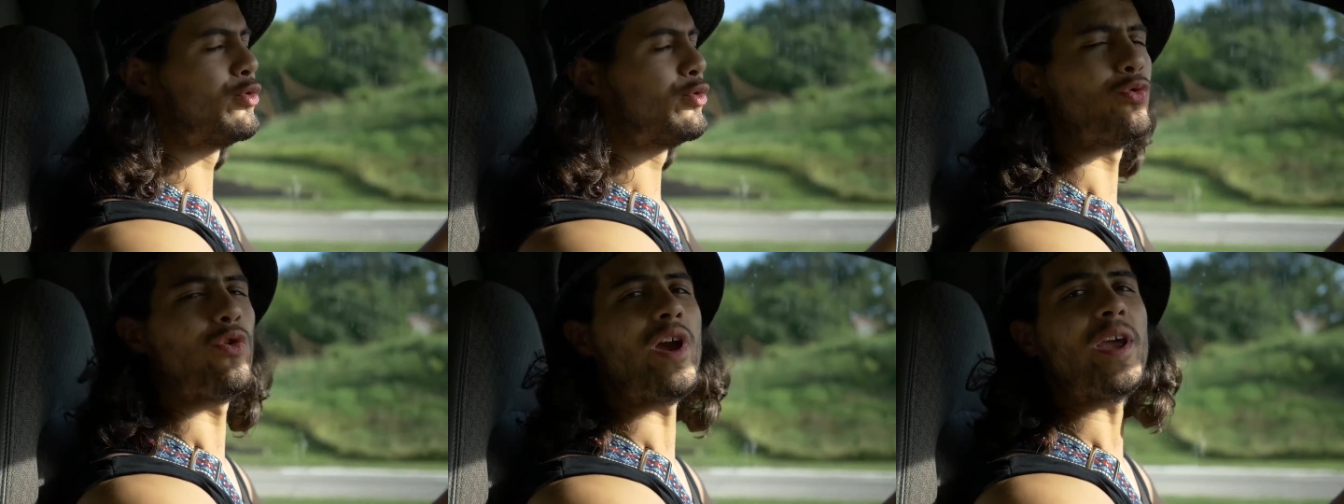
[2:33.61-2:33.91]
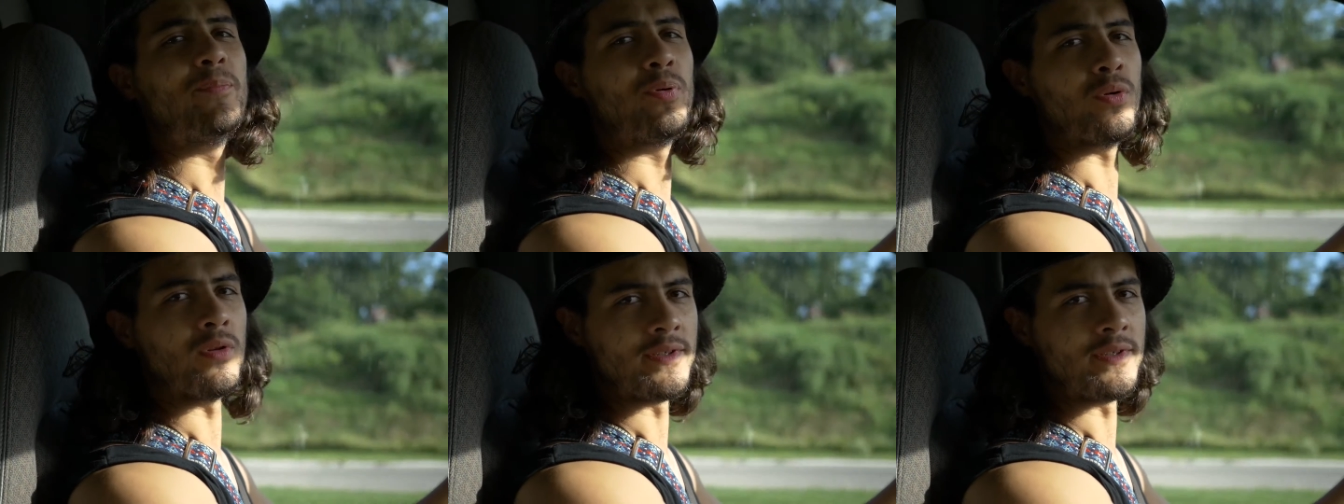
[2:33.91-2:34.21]

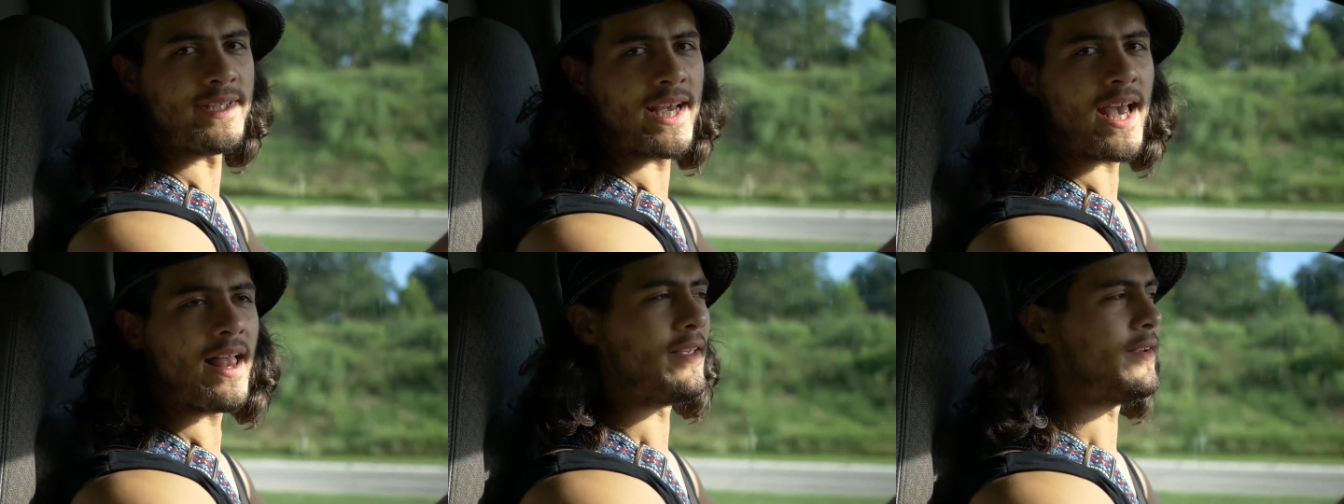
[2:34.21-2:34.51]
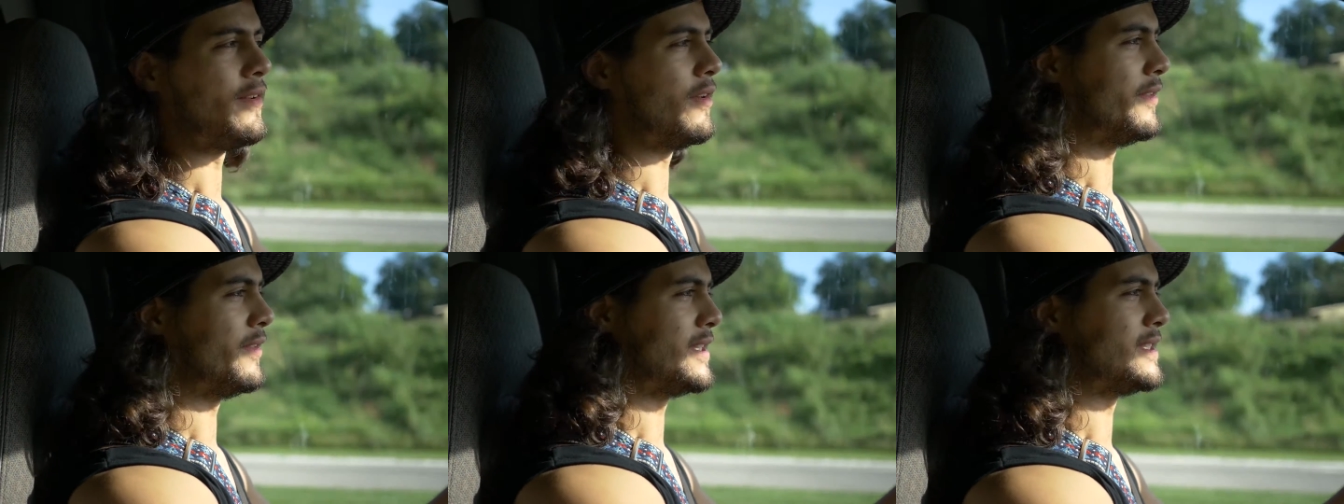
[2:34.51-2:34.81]
Great pool of
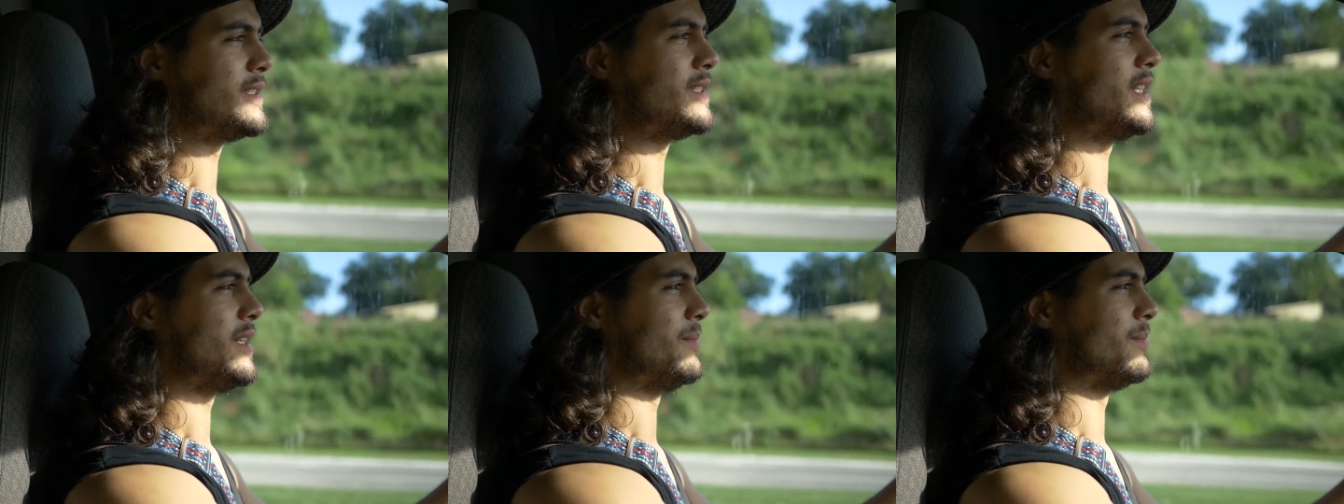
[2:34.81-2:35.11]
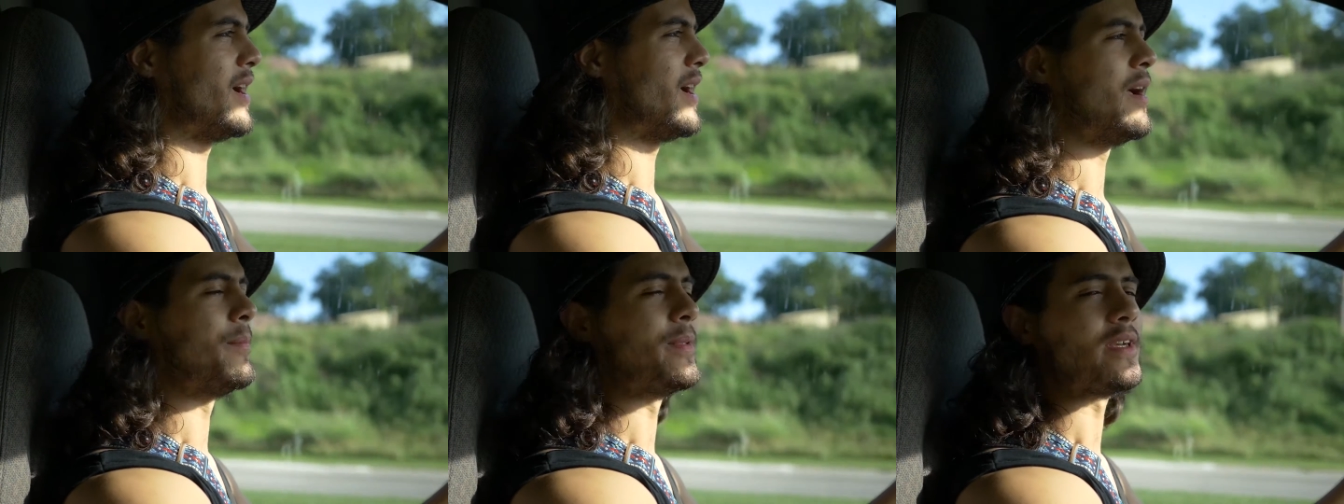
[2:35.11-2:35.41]
talent on this team.
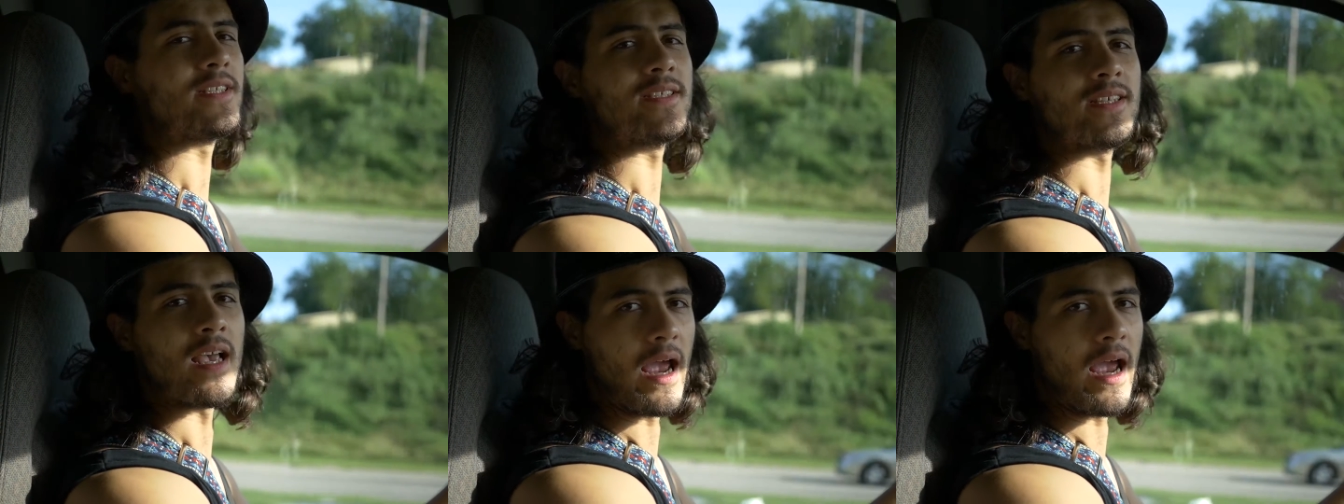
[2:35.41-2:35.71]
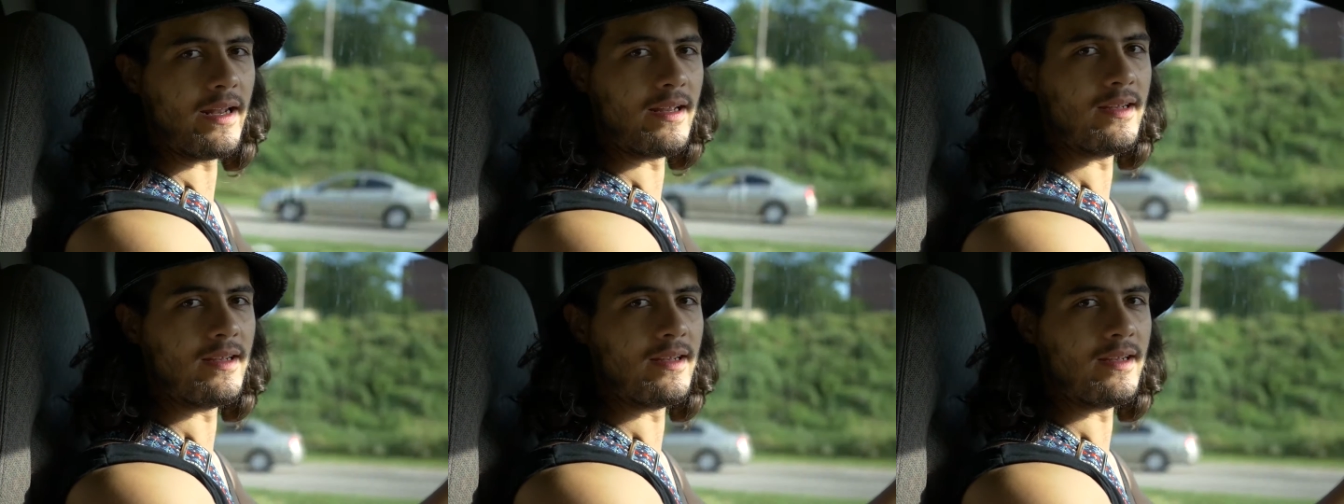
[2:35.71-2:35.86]
I'm excited.